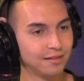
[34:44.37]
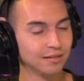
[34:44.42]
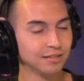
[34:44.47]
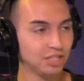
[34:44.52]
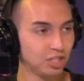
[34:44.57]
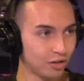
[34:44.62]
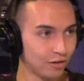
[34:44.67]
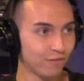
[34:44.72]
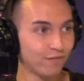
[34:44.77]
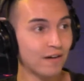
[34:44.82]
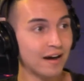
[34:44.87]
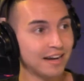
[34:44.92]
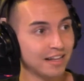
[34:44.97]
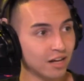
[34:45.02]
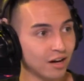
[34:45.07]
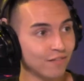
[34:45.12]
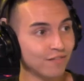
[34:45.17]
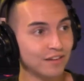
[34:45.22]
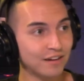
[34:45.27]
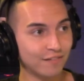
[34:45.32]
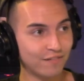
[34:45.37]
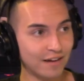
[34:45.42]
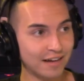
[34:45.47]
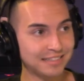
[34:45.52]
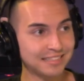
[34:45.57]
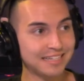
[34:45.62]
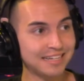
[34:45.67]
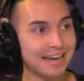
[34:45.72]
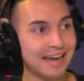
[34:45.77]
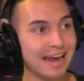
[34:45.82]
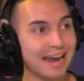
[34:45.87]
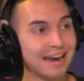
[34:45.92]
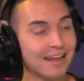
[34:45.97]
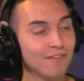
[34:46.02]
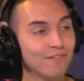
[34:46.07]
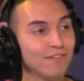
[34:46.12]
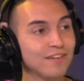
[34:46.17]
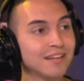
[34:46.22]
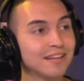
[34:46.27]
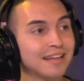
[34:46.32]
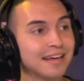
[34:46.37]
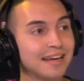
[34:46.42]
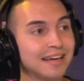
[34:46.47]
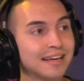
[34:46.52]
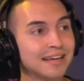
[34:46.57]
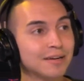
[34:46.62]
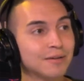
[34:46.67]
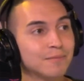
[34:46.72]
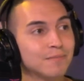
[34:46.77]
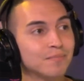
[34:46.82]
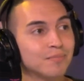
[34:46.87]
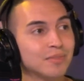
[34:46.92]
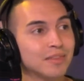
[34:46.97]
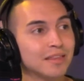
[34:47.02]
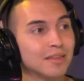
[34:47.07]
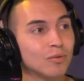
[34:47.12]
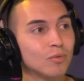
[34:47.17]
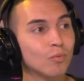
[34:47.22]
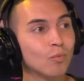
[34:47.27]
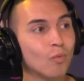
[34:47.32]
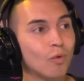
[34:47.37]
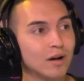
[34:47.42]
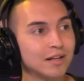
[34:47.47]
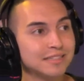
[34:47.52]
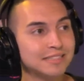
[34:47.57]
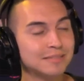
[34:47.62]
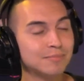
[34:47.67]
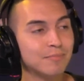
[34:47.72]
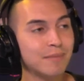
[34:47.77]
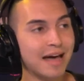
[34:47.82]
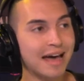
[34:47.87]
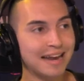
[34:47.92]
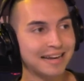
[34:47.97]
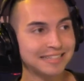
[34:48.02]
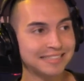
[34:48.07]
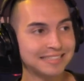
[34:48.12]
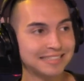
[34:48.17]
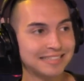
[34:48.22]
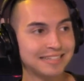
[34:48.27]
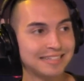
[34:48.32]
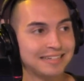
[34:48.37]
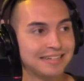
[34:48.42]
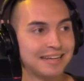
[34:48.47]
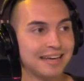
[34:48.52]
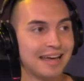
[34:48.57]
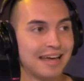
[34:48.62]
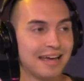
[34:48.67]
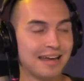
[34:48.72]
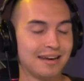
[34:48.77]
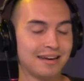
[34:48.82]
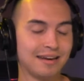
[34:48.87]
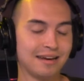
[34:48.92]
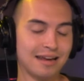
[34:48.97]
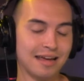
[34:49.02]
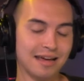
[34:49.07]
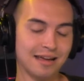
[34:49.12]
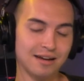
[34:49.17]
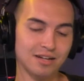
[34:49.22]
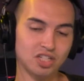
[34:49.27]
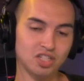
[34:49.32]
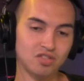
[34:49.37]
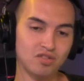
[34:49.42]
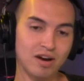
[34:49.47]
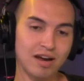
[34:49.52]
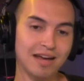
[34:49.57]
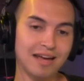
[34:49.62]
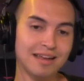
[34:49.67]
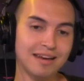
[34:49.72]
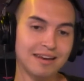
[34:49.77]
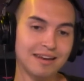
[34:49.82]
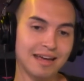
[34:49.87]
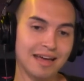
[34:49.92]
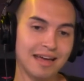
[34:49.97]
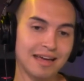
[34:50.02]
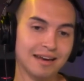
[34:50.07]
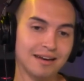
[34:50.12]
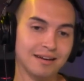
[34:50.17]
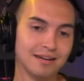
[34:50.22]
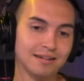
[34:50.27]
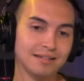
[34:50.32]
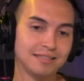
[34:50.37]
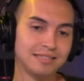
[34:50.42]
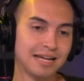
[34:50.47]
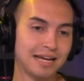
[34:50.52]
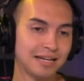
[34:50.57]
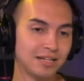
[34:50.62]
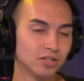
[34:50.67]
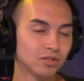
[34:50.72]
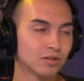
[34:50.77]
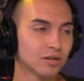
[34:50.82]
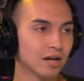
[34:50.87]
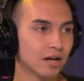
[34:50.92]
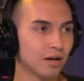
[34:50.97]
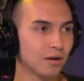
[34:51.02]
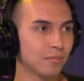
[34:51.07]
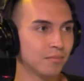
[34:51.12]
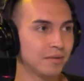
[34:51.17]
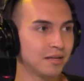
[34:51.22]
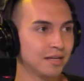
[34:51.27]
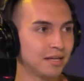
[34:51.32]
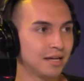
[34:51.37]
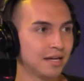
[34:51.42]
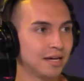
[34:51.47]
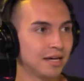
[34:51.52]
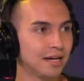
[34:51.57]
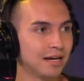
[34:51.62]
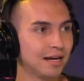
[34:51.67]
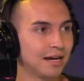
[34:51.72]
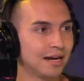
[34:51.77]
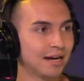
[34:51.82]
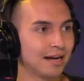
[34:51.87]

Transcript: you know, fighting off the infected. And I feel like once Madison and and Strand and Daniel come, mm-hmm.